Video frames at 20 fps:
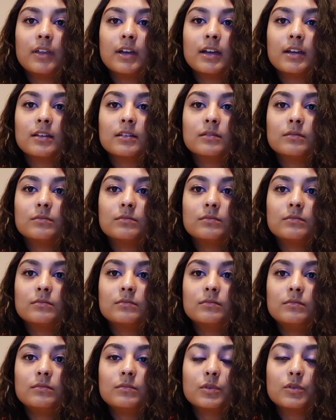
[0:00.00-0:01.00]
that
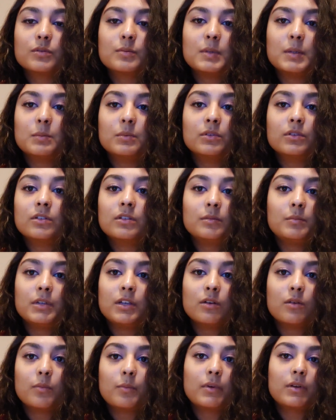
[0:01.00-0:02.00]
most people could be
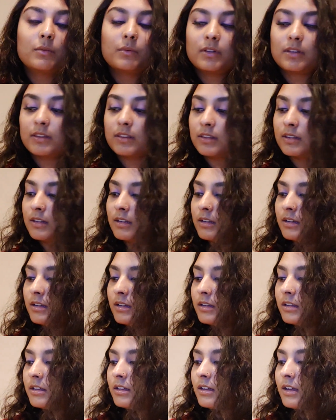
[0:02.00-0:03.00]
open with.
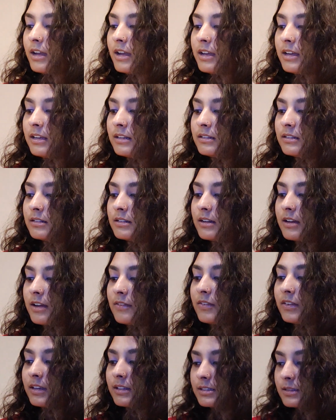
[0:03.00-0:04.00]
And I
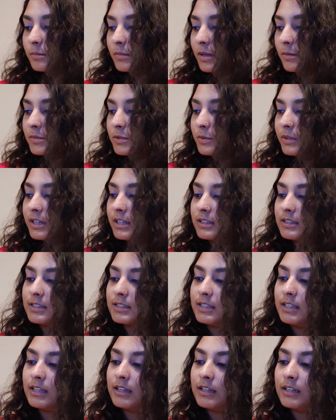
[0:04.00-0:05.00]
feel like sometimes we can
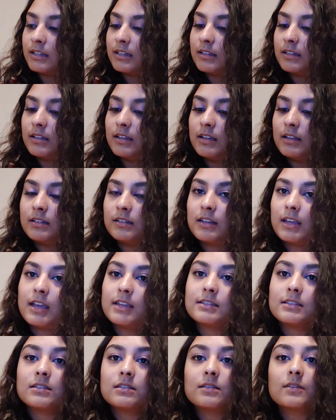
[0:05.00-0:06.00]
see it in
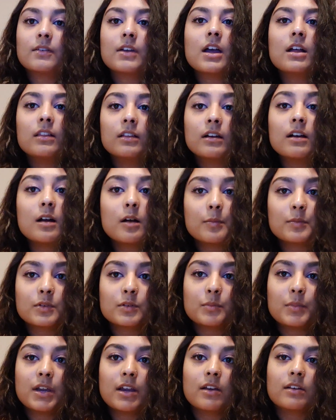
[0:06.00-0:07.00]
cases of helicopter
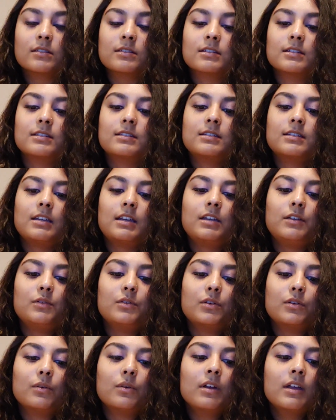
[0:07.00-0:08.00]
parents, let's say,
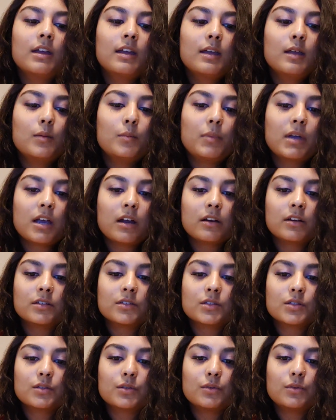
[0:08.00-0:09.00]

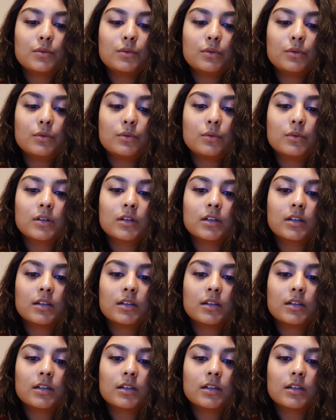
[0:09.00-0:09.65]
parents who